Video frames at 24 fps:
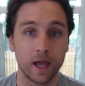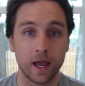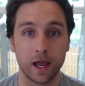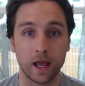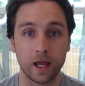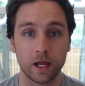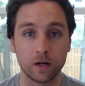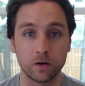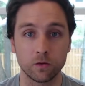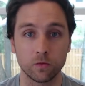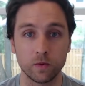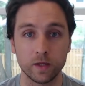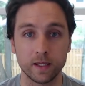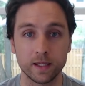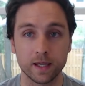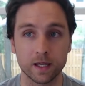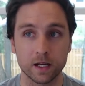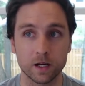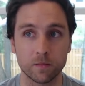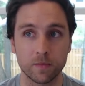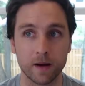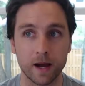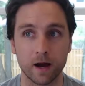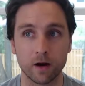And we
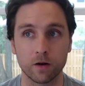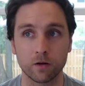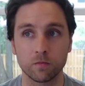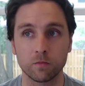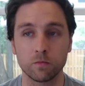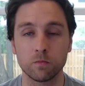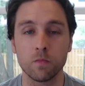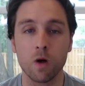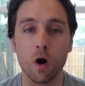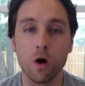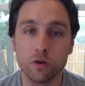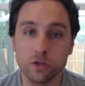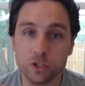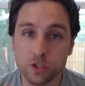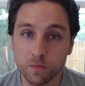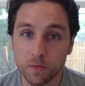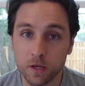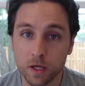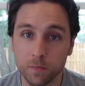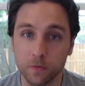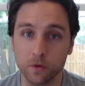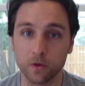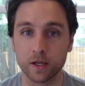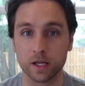get about, most
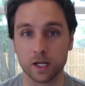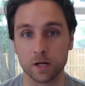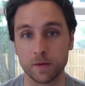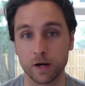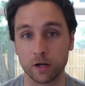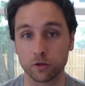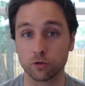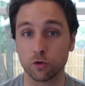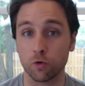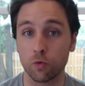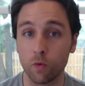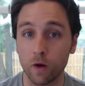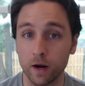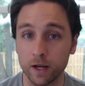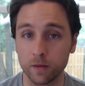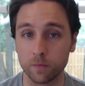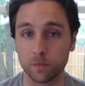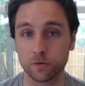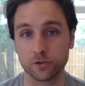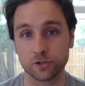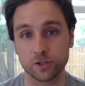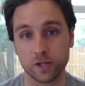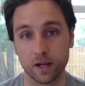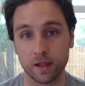people get about
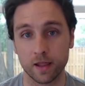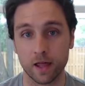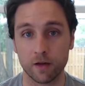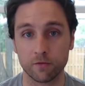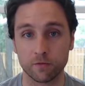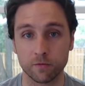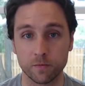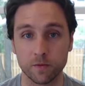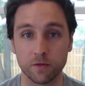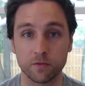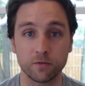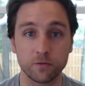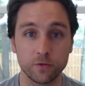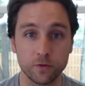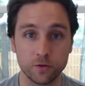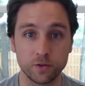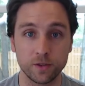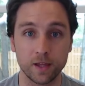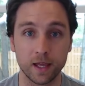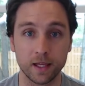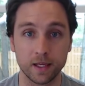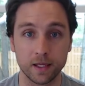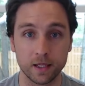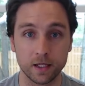20% of that from the
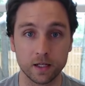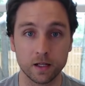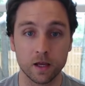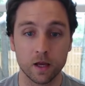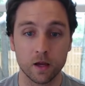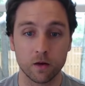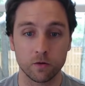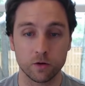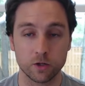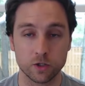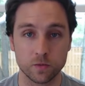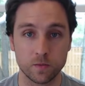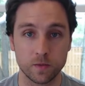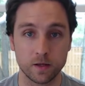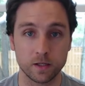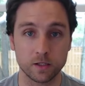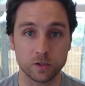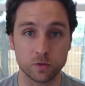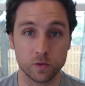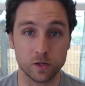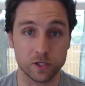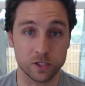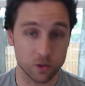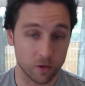food they eat, which
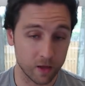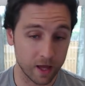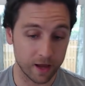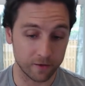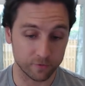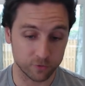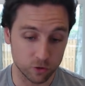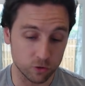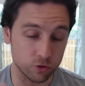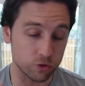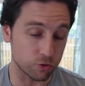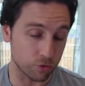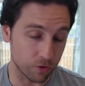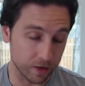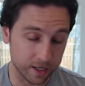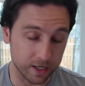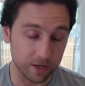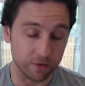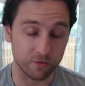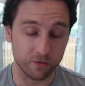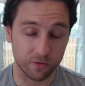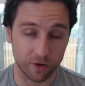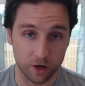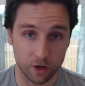means we still have to
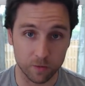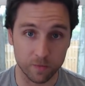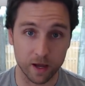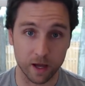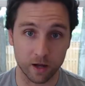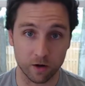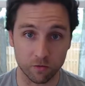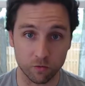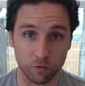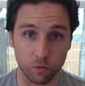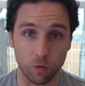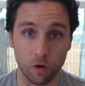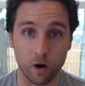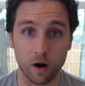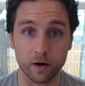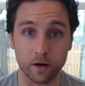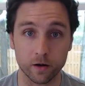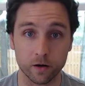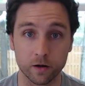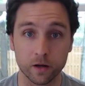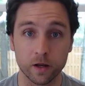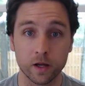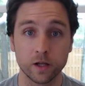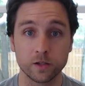drink a fair amount of
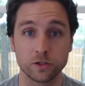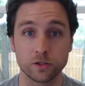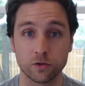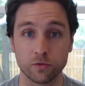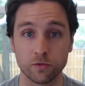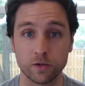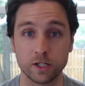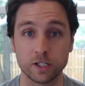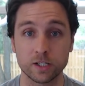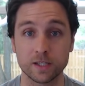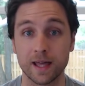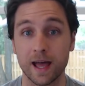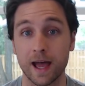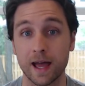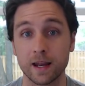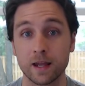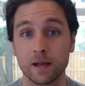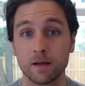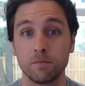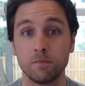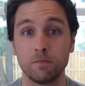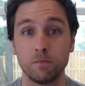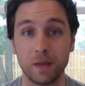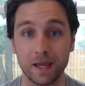water to reach
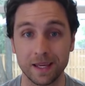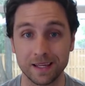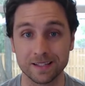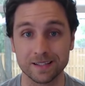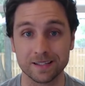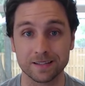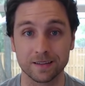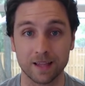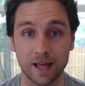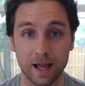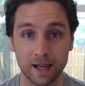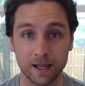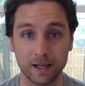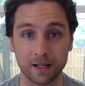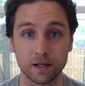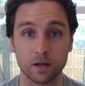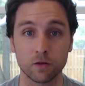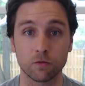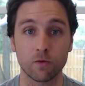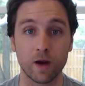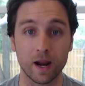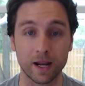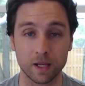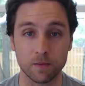that baseline
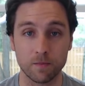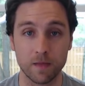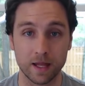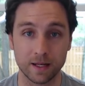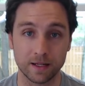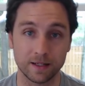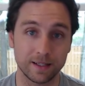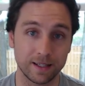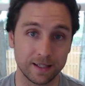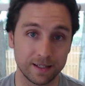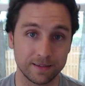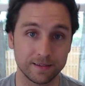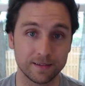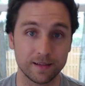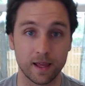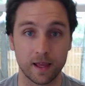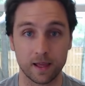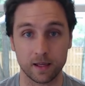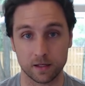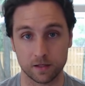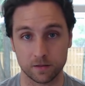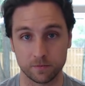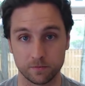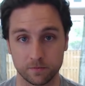recommended
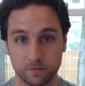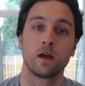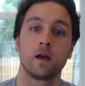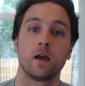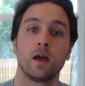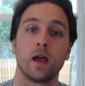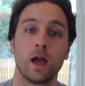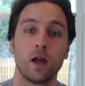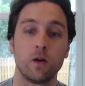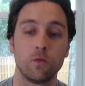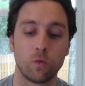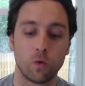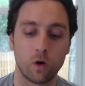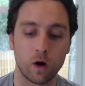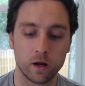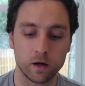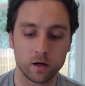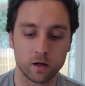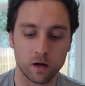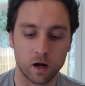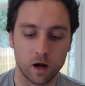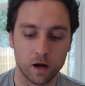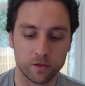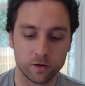intake. And
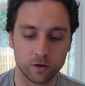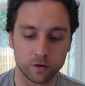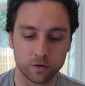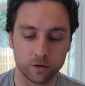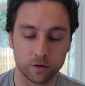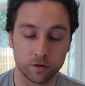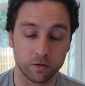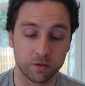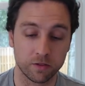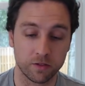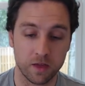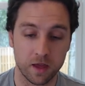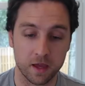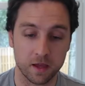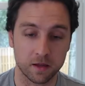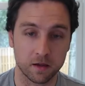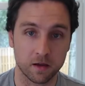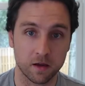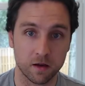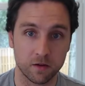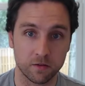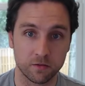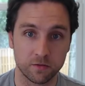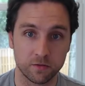one other little
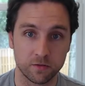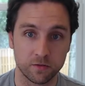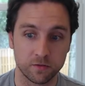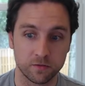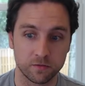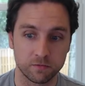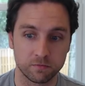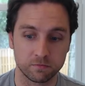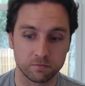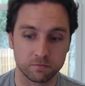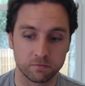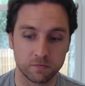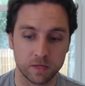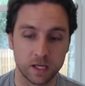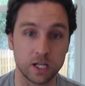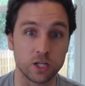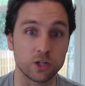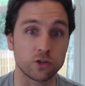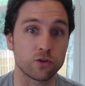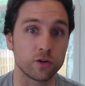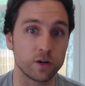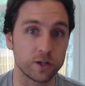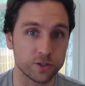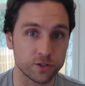thing of
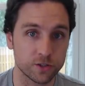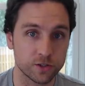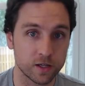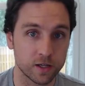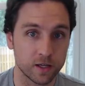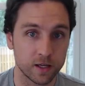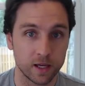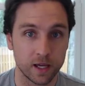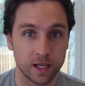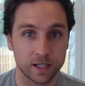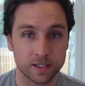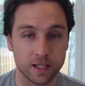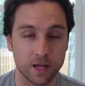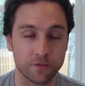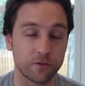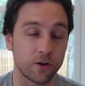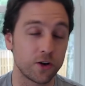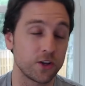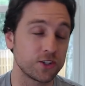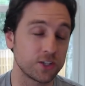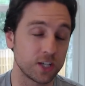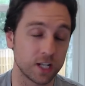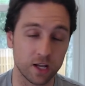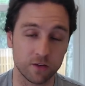interest, it's not
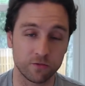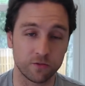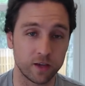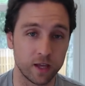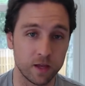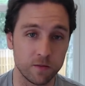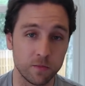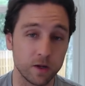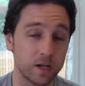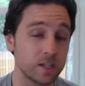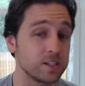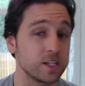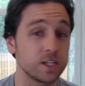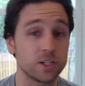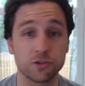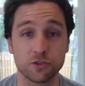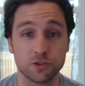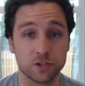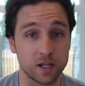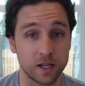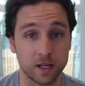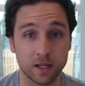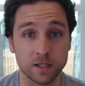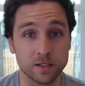very significant, but it's
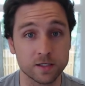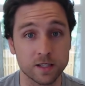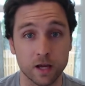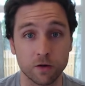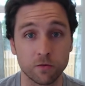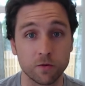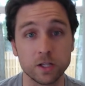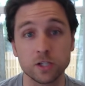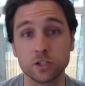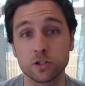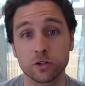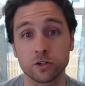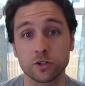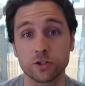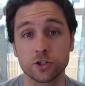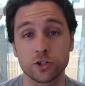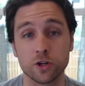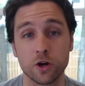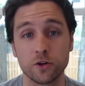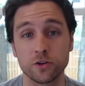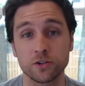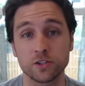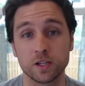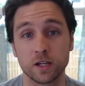interesting, is that research
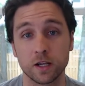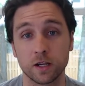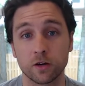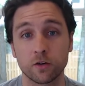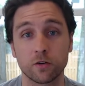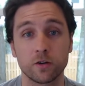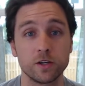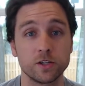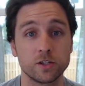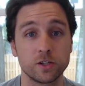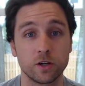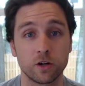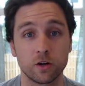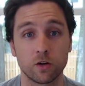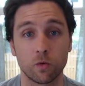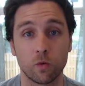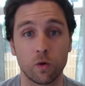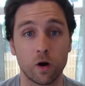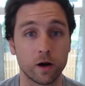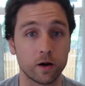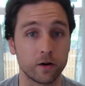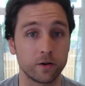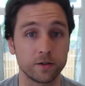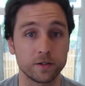shows that increasing your
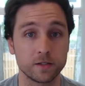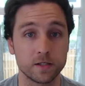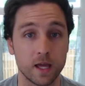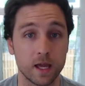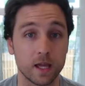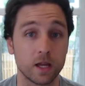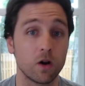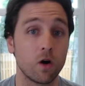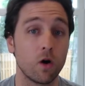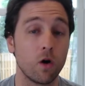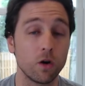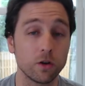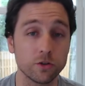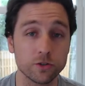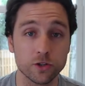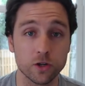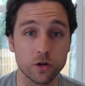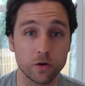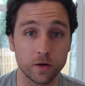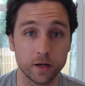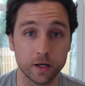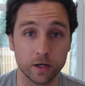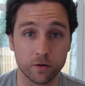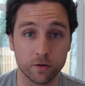water intake
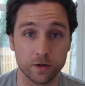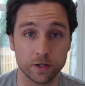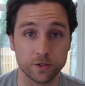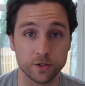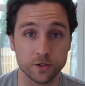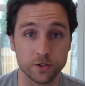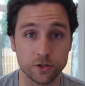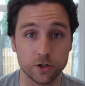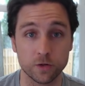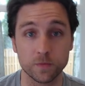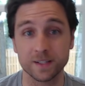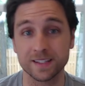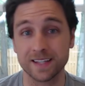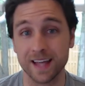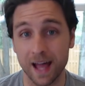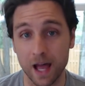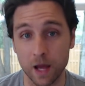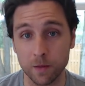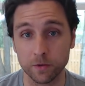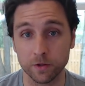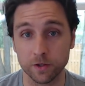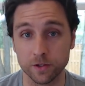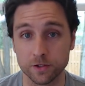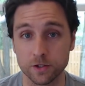also increases your
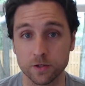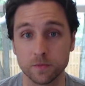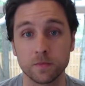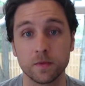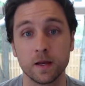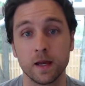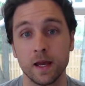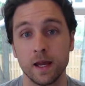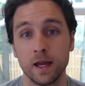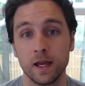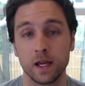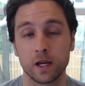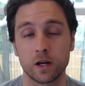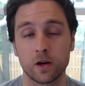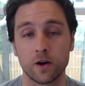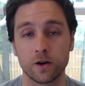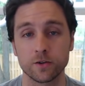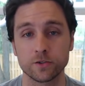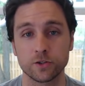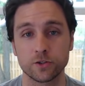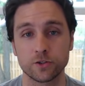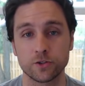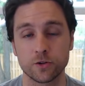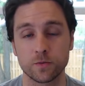metabolism. It
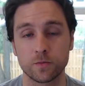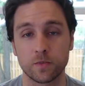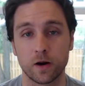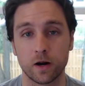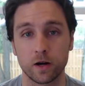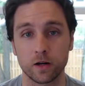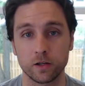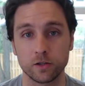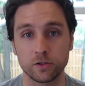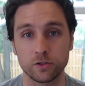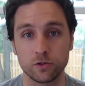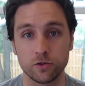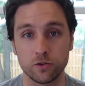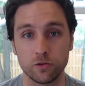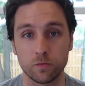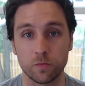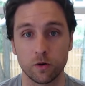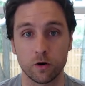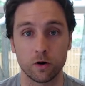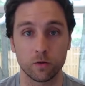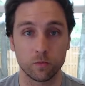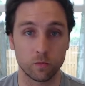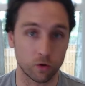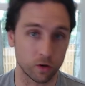causes your body to
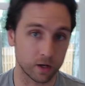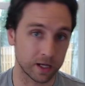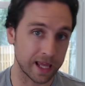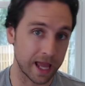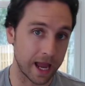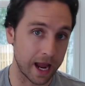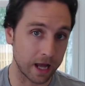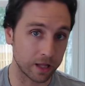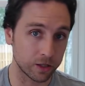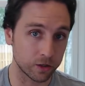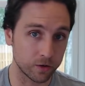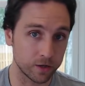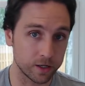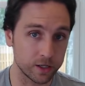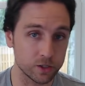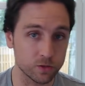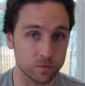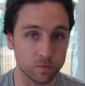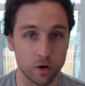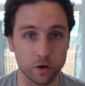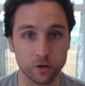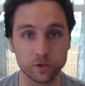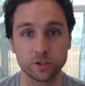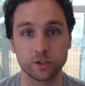burn more calories,
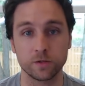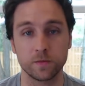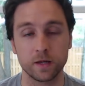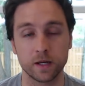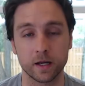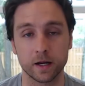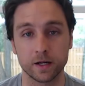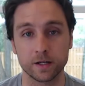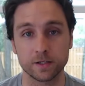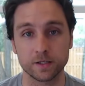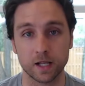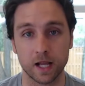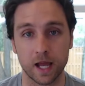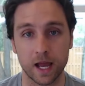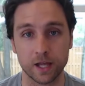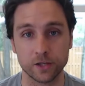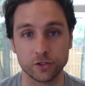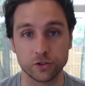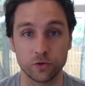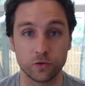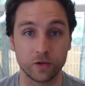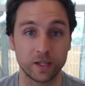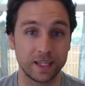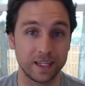mostly because it
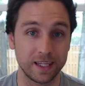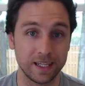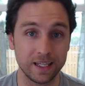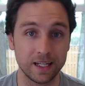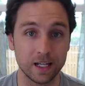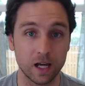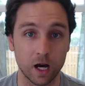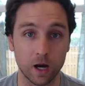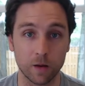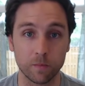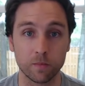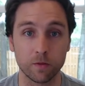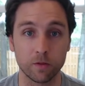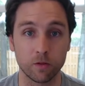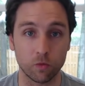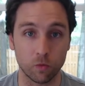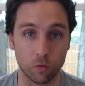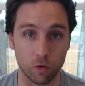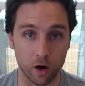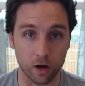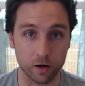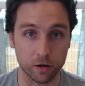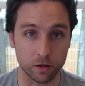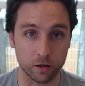has to heat up the
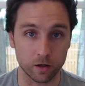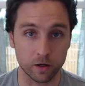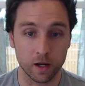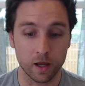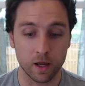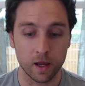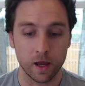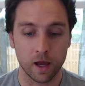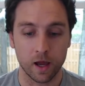water.